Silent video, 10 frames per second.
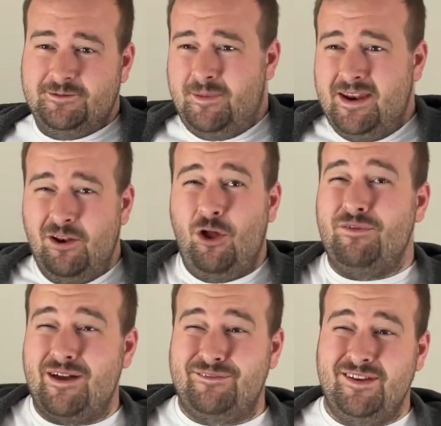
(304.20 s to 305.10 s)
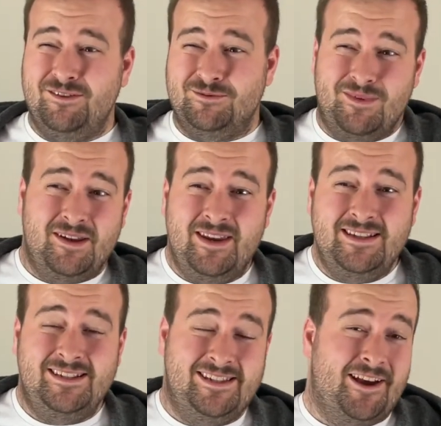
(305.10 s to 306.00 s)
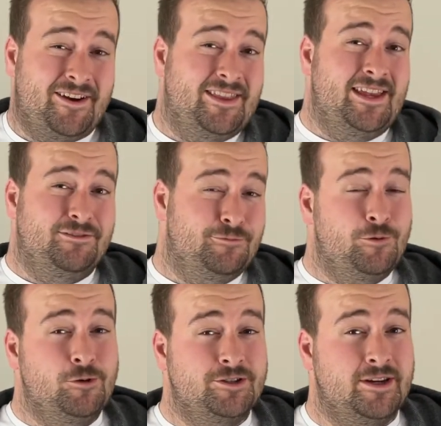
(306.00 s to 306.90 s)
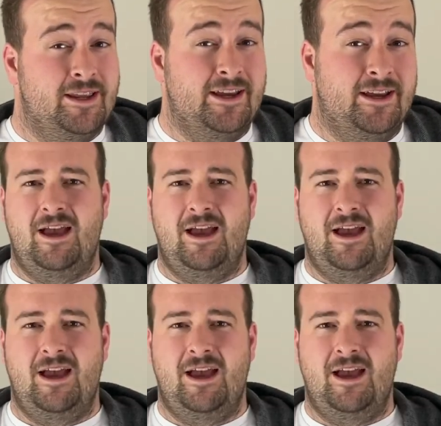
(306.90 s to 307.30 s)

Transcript: made a lot of that feel unnecessary in the end, unfortunately.